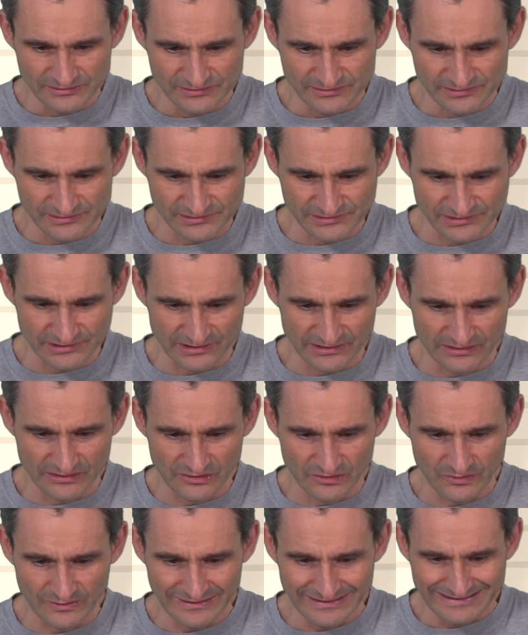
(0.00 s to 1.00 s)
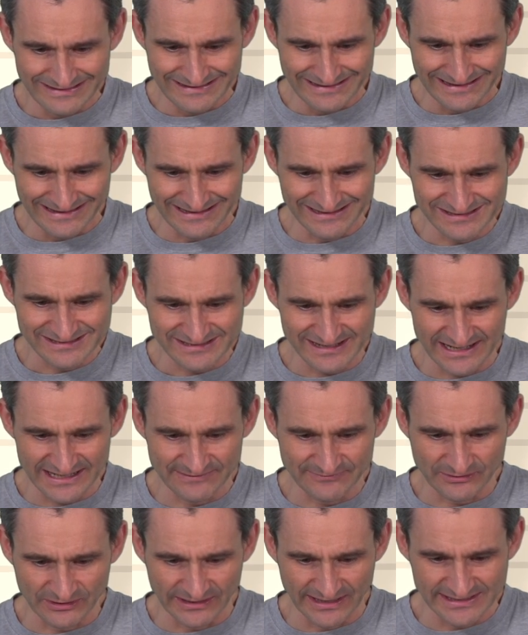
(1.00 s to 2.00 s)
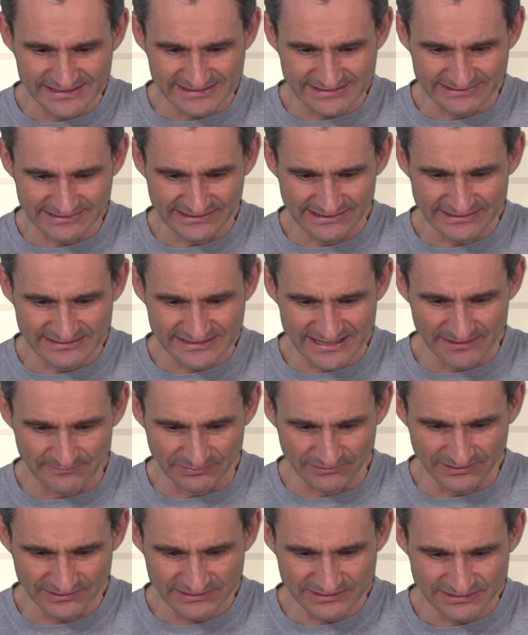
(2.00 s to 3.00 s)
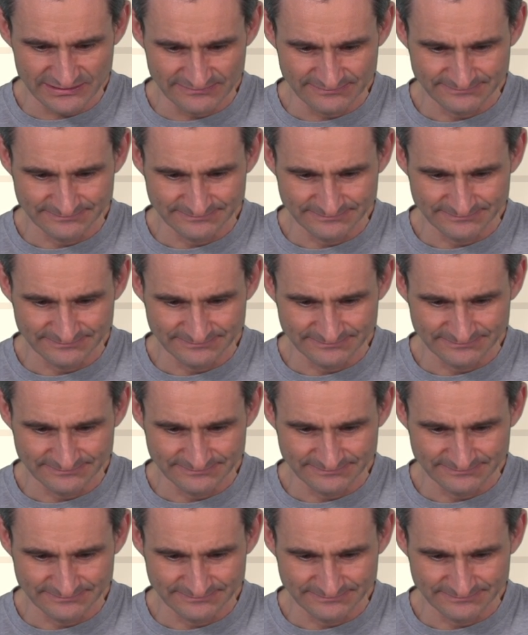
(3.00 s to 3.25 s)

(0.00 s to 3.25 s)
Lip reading: So inside of our isolated template,